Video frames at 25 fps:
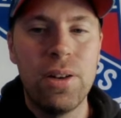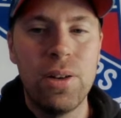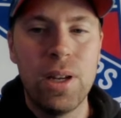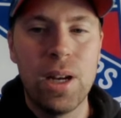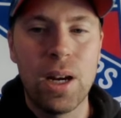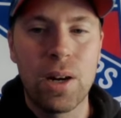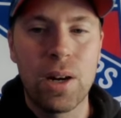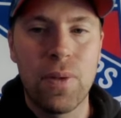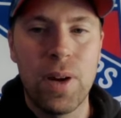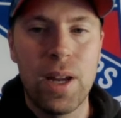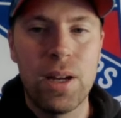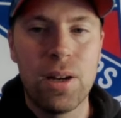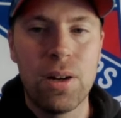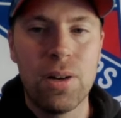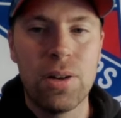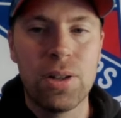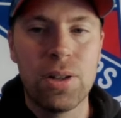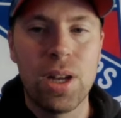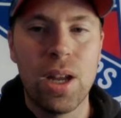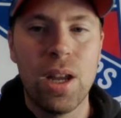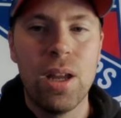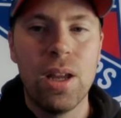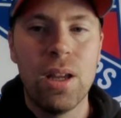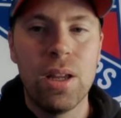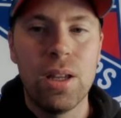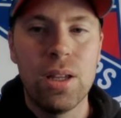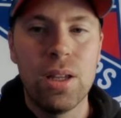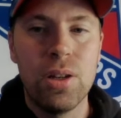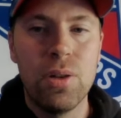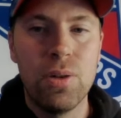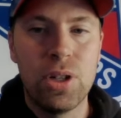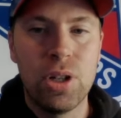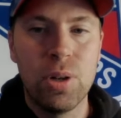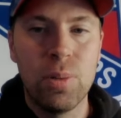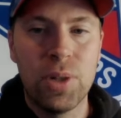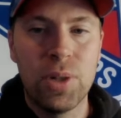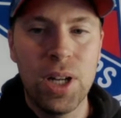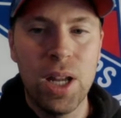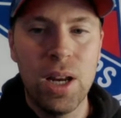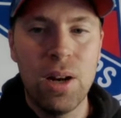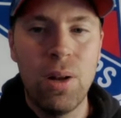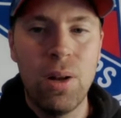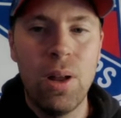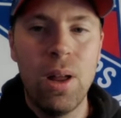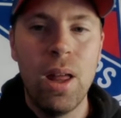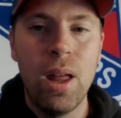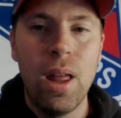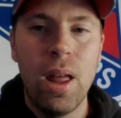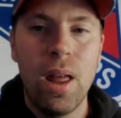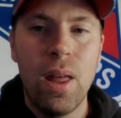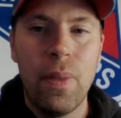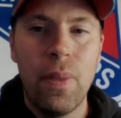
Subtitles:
York Rangers YouTube channel.